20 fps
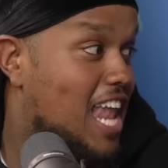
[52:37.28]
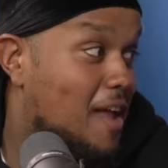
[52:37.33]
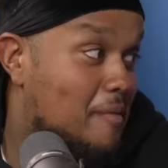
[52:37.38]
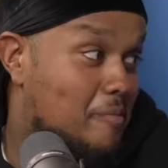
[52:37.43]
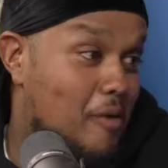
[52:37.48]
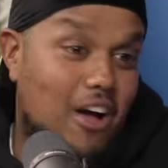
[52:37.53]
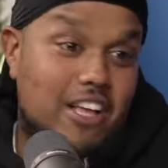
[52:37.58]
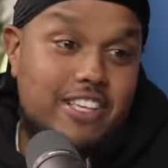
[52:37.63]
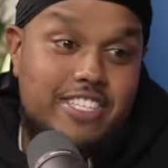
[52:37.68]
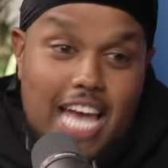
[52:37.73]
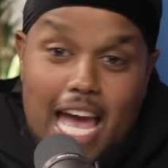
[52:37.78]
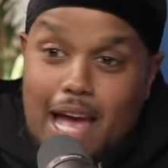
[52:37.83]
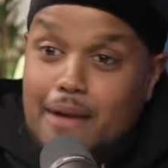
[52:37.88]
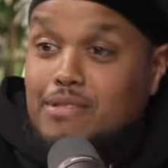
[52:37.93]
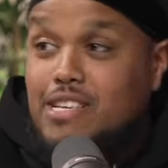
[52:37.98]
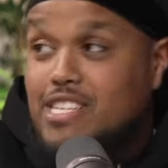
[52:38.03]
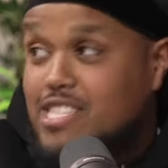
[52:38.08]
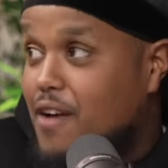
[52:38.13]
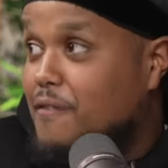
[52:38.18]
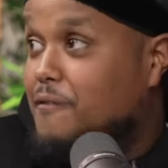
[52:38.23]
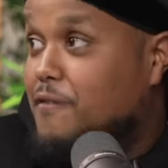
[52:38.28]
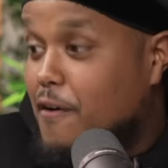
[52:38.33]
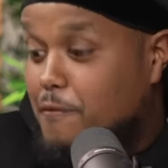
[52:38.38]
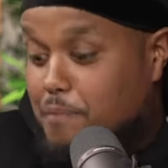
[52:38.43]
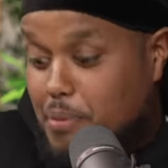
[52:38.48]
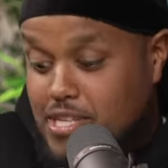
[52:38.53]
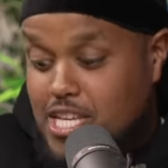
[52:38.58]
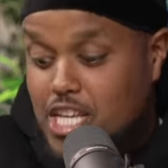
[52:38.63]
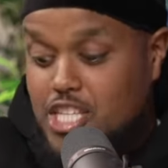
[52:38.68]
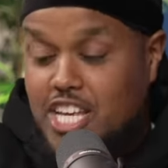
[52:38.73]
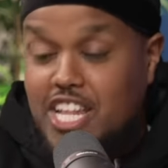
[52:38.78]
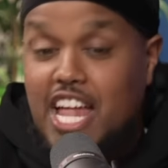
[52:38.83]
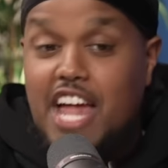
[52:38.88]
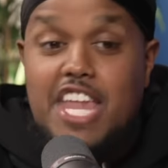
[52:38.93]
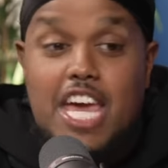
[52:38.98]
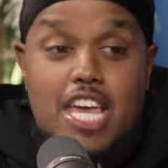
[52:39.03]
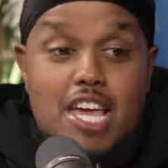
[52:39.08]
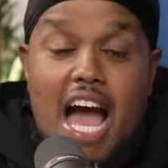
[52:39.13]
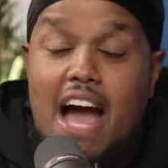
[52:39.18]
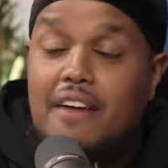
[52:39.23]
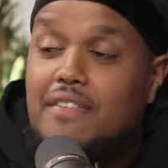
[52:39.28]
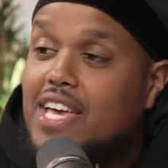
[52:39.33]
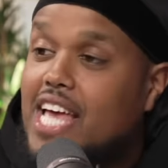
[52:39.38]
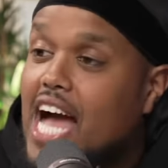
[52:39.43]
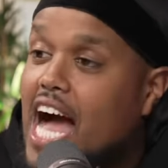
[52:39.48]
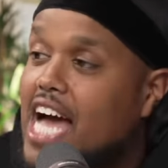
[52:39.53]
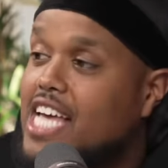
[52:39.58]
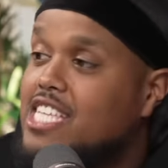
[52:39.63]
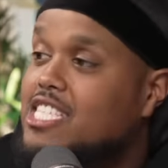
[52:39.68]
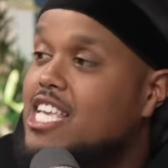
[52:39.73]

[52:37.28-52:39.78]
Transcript: fifth. And LeBron James is in fifth position. I, I know you have it,